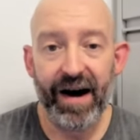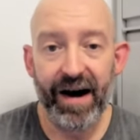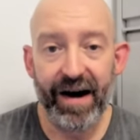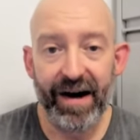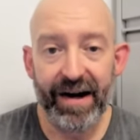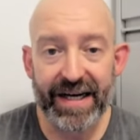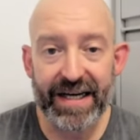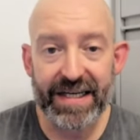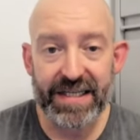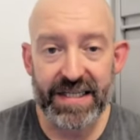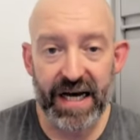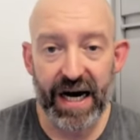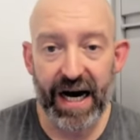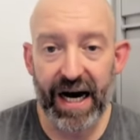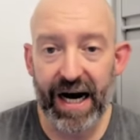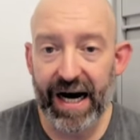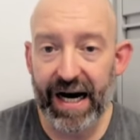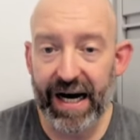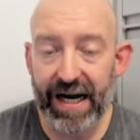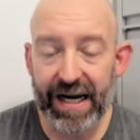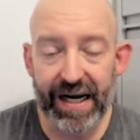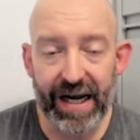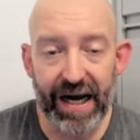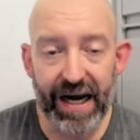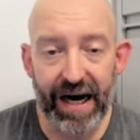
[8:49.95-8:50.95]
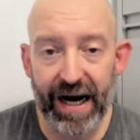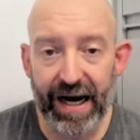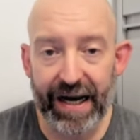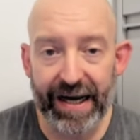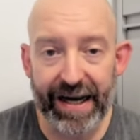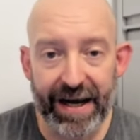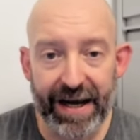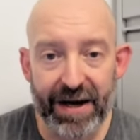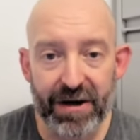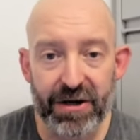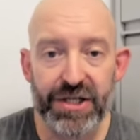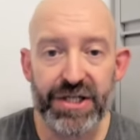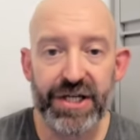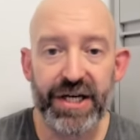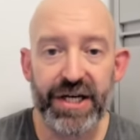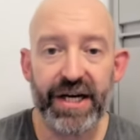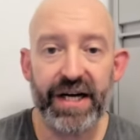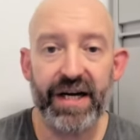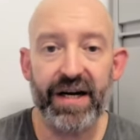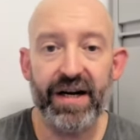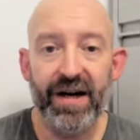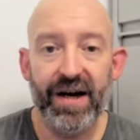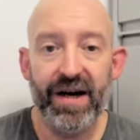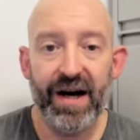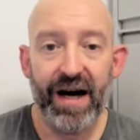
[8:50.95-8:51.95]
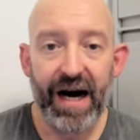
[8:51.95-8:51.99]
He's a high energy,